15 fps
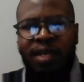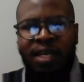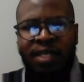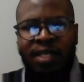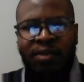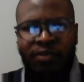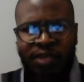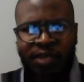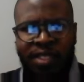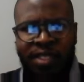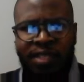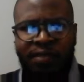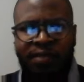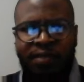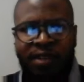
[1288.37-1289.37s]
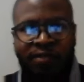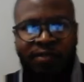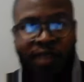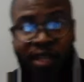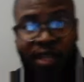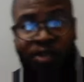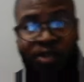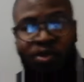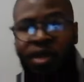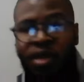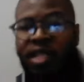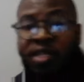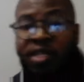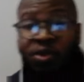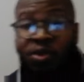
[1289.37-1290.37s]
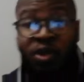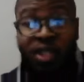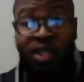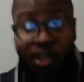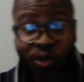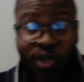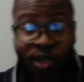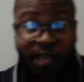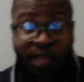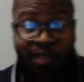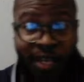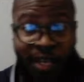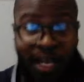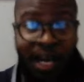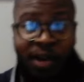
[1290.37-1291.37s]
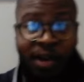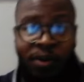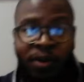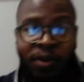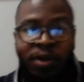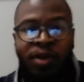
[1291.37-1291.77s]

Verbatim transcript: and offensive in Venezuela that is continuing even now